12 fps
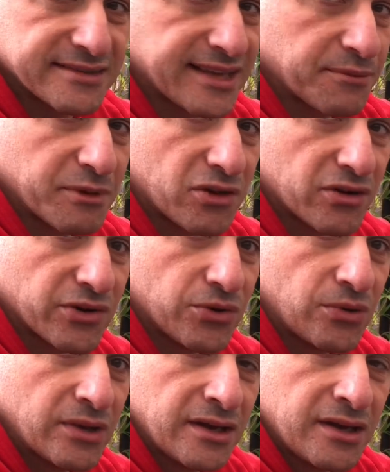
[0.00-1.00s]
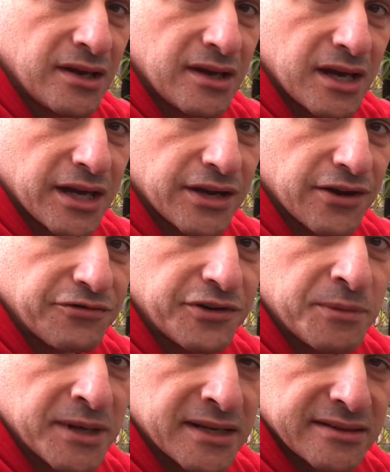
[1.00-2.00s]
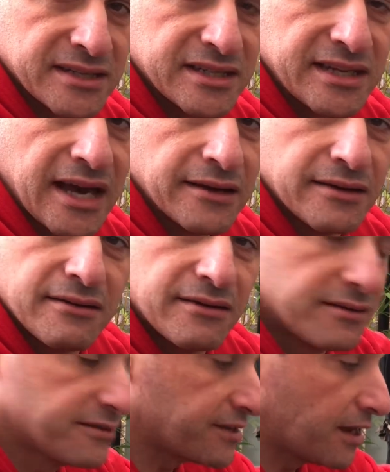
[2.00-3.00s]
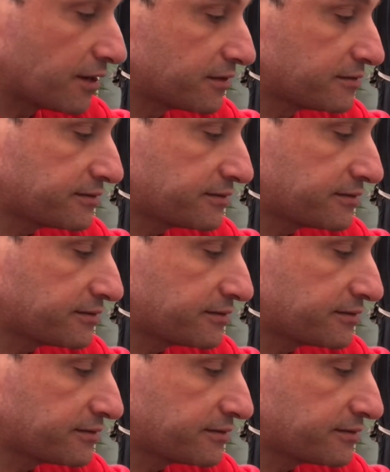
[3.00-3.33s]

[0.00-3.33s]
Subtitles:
take me long at all. You know, a few minutes and you're done. So